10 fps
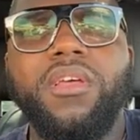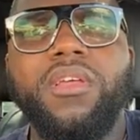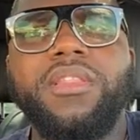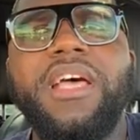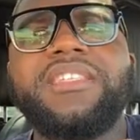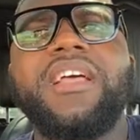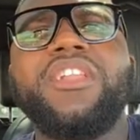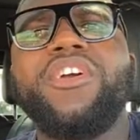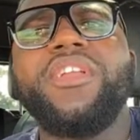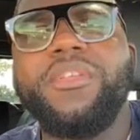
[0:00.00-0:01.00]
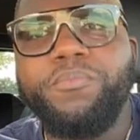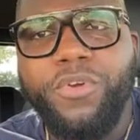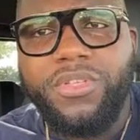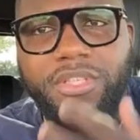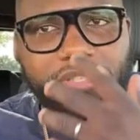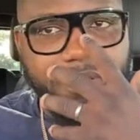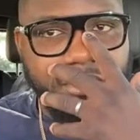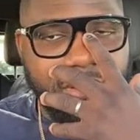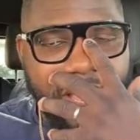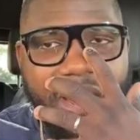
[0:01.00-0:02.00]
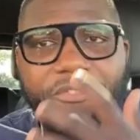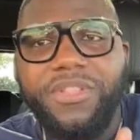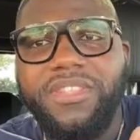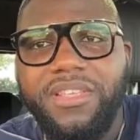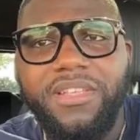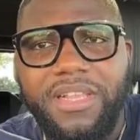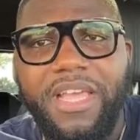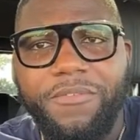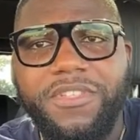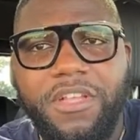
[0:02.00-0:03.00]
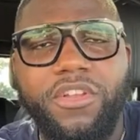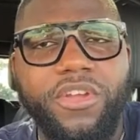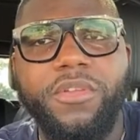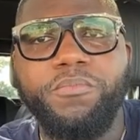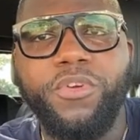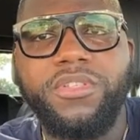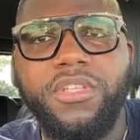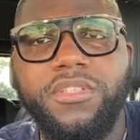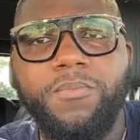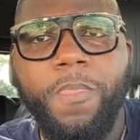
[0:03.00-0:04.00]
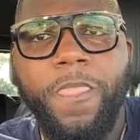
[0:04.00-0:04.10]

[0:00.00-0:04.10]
That's a learning process. Everything in life is a learning process.